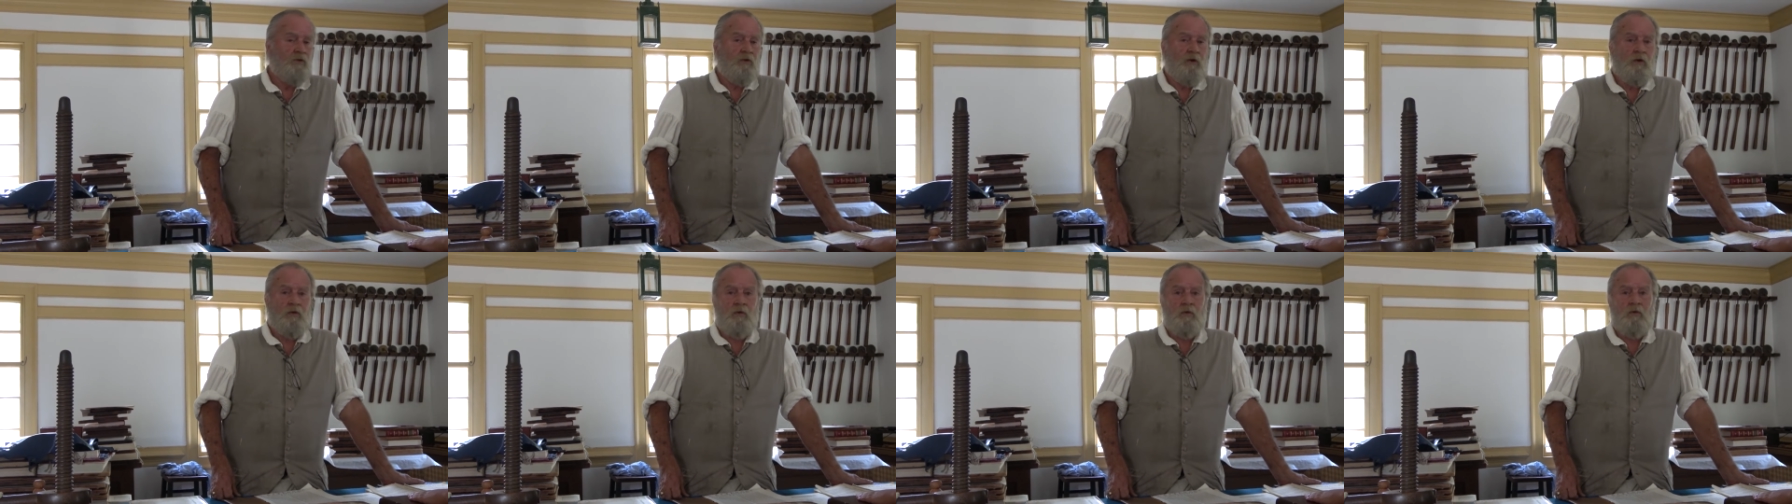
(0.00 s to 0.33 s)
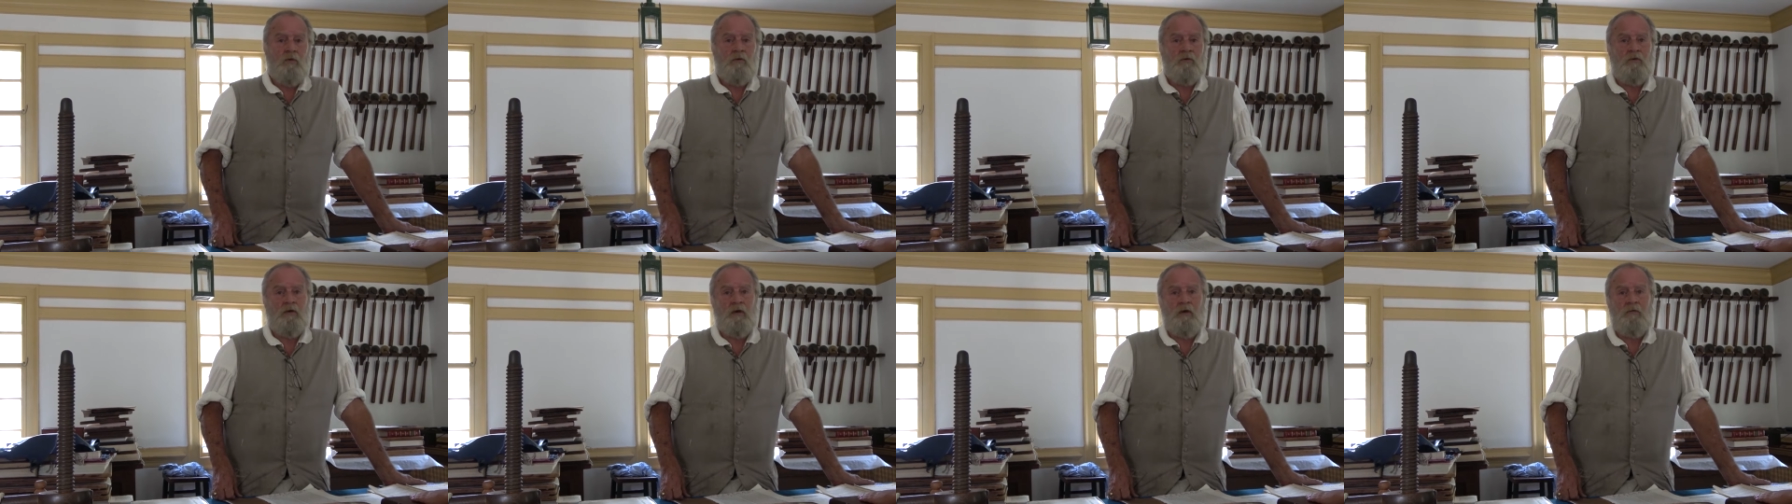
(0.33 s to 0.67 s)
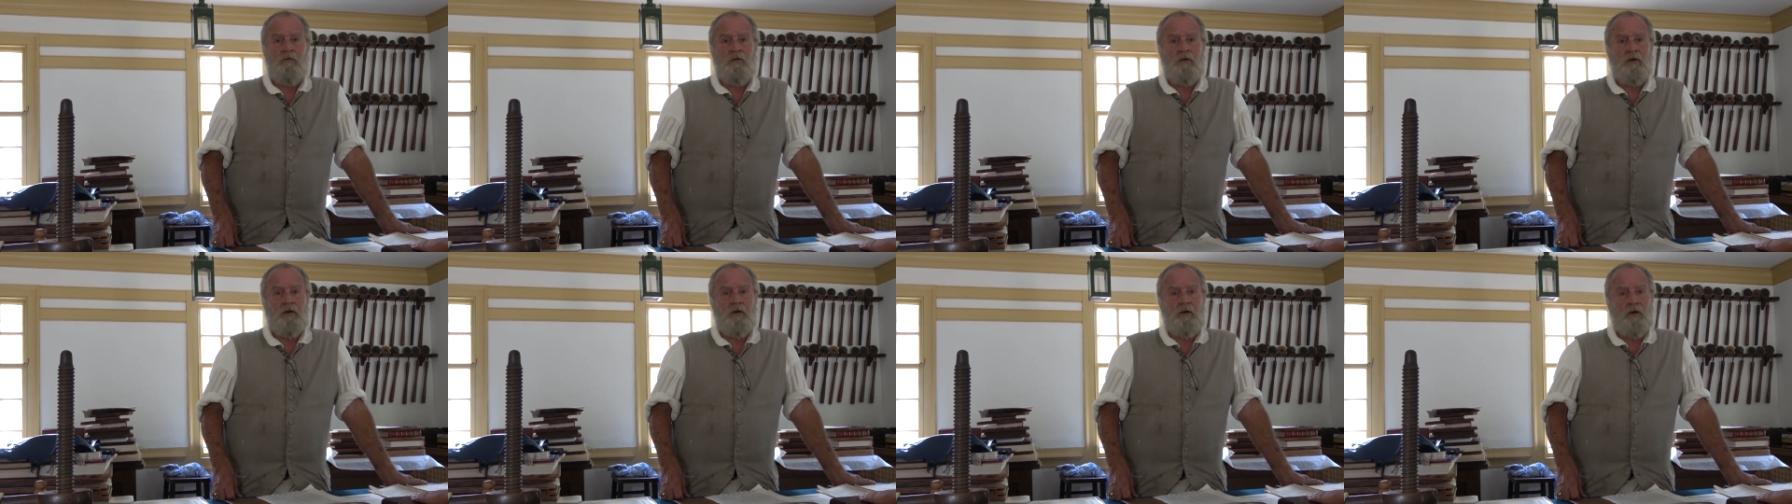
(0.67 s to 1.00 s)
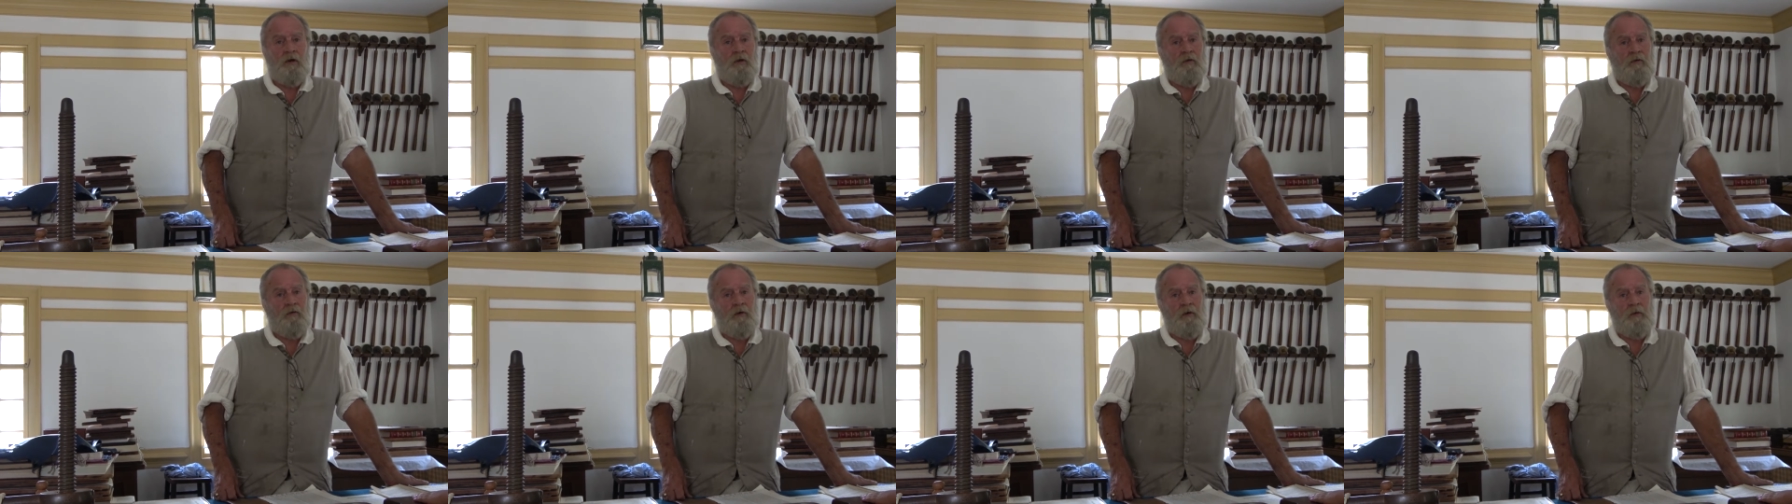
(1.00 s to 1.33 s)
aren't worth covering in
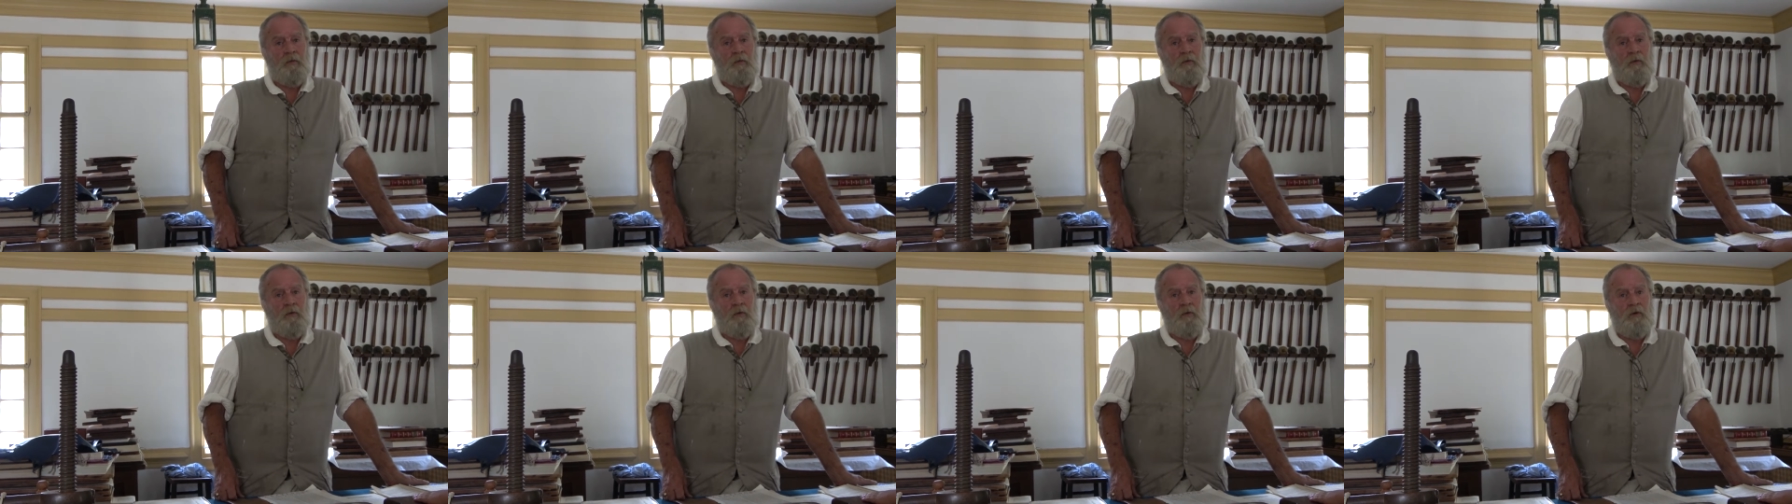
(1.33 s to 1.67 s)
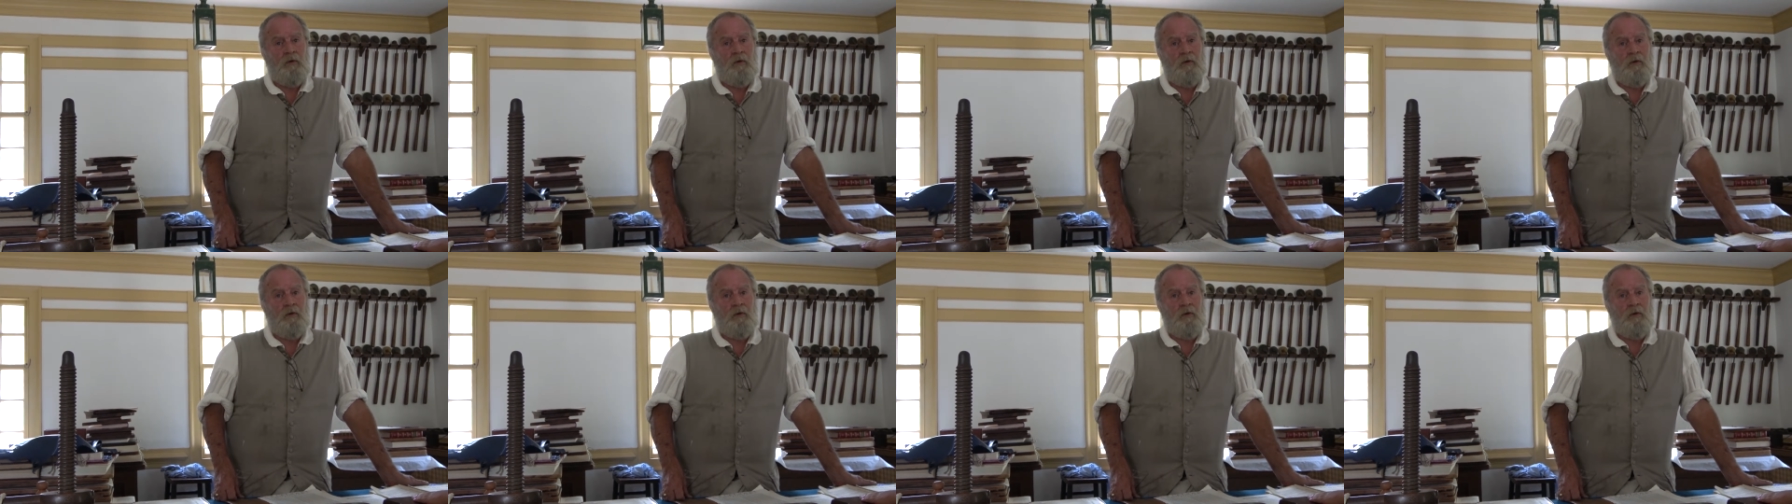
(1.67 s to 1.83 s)
leather anymore.